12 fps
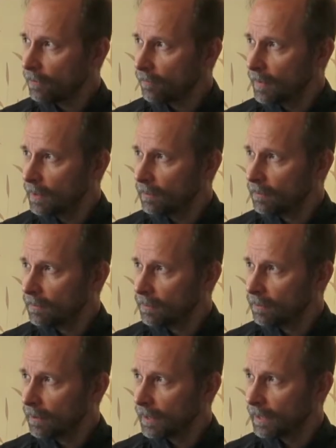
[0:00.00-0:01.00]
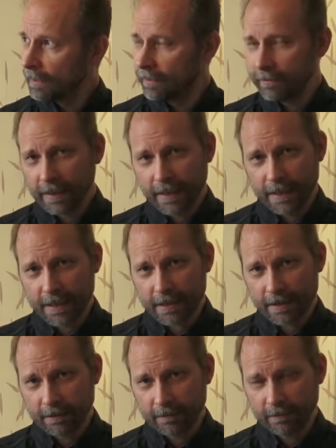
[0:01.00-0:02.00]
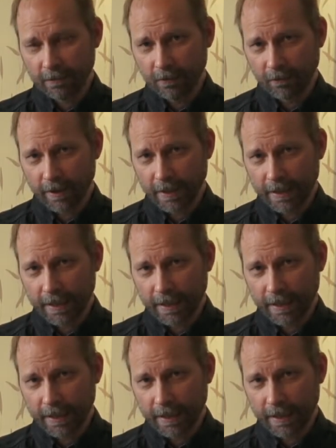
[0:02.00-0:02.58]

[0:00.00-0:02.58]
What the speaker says: early days already